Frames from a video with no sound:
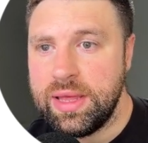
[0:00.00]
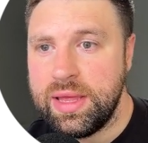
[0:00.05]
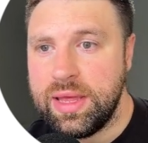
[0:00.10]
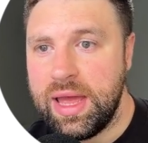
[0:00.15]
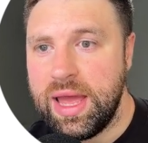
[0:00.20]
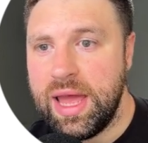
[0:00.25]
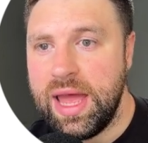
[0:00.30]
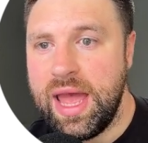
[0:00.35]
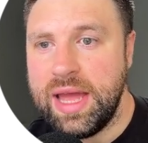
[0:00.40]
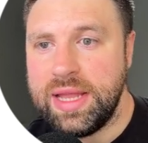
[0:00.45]

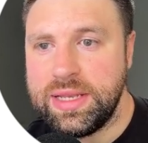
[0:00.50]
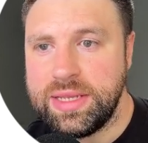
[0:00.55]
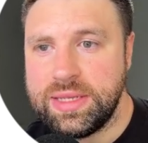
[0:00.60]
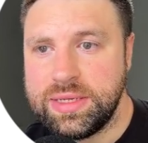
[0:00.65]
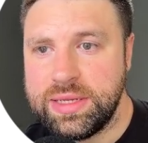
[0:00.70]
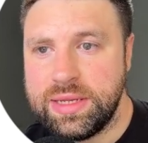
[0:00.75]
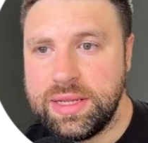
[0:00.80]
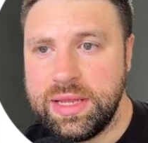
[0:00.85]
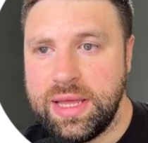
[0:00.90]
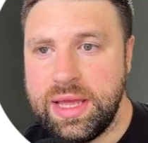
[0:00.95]
And
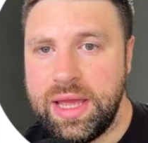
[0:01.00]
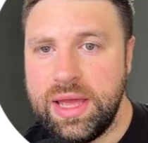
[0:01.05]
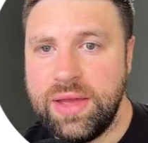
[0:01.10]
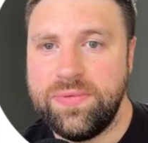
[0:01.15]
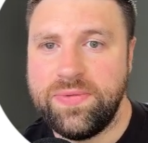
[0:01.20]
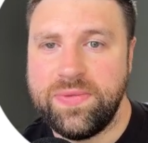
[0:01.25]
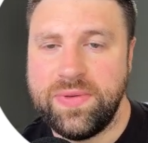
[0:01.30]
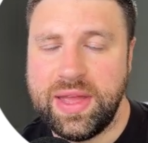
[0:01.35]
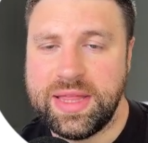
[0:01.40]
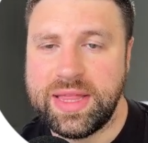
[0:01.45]

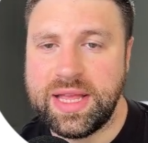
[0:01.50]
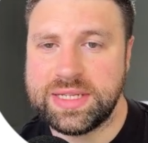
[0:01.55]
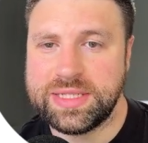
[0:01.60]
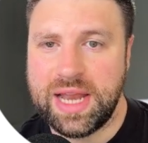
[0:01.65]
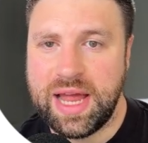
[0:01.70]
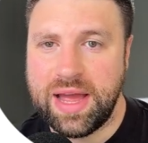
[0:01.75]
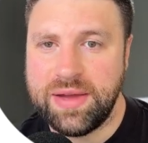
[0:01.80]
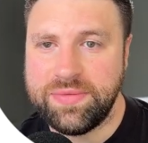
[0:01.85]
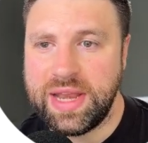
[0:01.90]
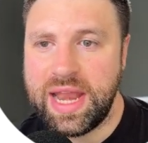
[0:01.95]
if it doesn't
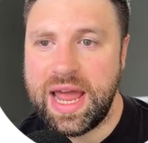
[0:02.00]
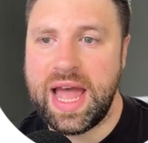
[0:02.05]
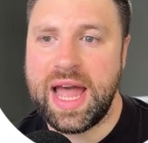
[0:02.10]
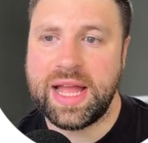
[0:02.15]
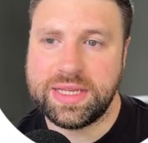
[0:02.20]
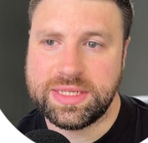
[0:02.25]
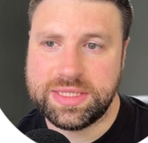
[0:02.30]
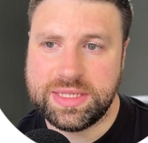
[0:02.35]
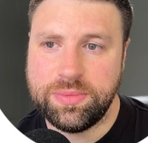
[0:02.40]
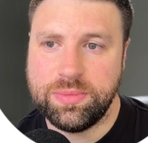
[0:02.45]
have an
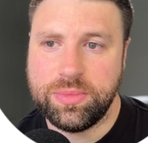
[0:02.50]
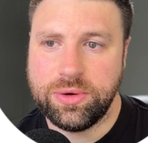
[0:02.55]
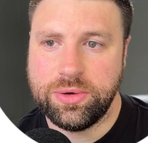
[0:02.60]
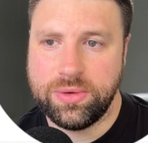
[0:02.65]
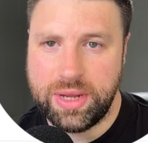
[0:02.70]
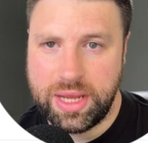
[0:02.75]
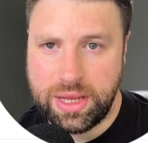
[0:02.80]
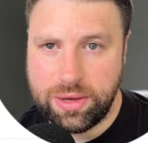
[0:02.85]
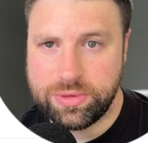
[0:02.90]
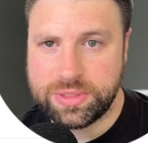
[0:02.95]
@ symbol,
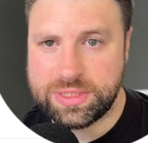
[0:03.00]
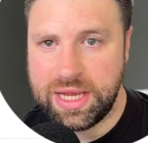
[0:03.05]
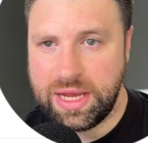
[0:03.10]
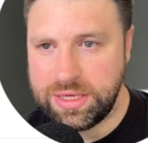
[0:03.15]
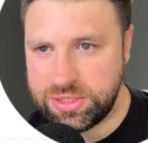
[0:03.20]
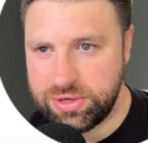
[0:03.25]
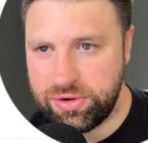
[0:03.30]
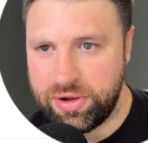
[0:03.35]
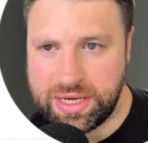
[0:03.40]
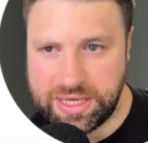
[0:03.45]
it will say,
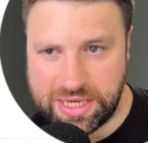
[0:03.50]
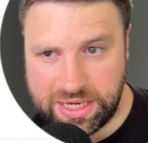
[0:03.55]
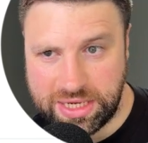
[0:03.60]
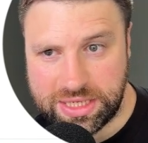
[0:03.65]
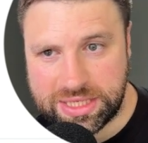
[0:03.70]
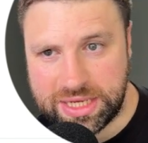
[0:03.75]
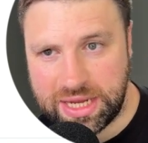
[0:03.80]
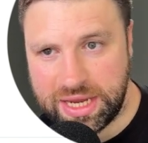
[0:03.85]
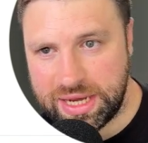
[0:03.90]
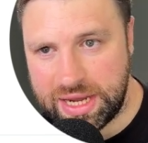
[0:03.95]
sorry, I didn't
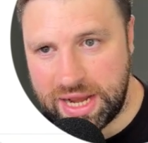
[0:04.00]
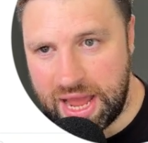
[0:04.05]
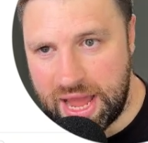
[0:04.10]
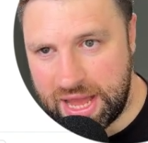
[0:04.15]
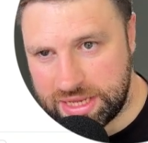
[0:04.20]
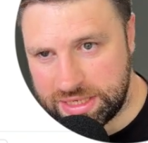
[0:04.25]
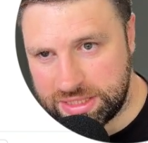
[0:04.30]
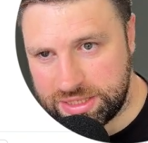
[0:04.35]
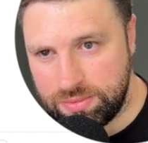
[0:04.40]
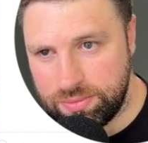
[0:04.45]
see an
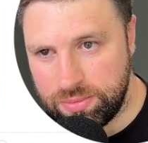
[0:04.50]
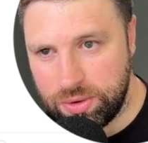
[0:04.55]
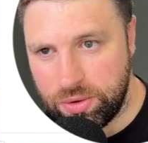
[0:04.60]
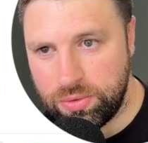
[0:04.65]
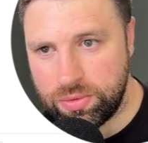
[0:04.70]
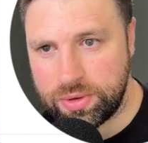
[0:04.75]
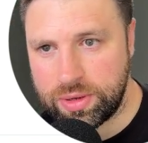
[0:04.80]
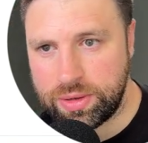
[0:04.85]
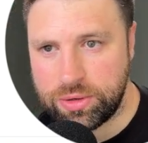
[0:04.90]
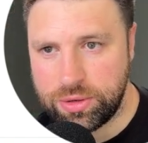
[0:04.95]
@
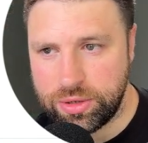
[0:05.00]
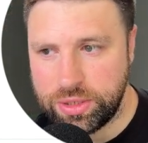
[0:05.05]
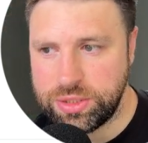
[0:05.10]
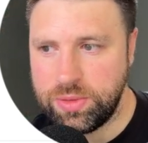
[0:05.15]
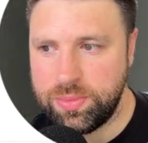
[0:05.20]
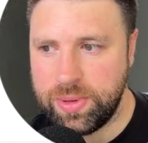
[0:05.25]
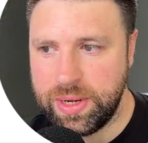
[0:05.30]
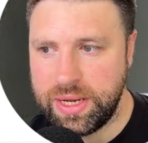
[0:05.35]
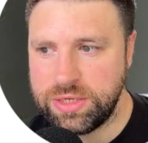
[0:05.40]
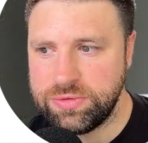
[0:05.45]
symbol. Could you
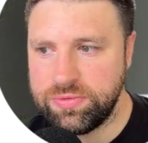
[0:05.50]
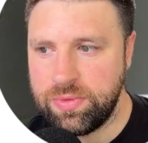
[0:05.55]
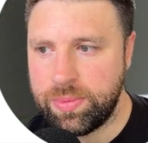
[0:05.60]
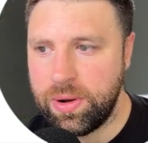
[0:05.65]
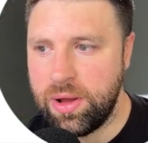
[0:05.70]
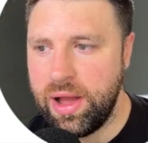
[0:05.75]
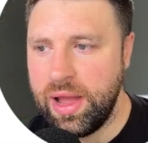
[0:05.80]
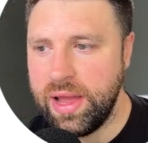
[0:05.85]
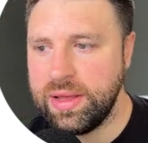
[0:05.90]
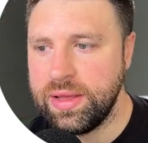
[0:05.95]
please
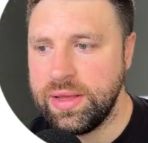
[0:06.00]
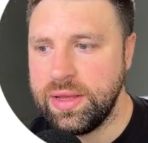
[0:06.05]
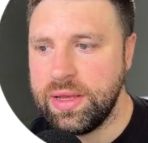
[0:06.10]
reply?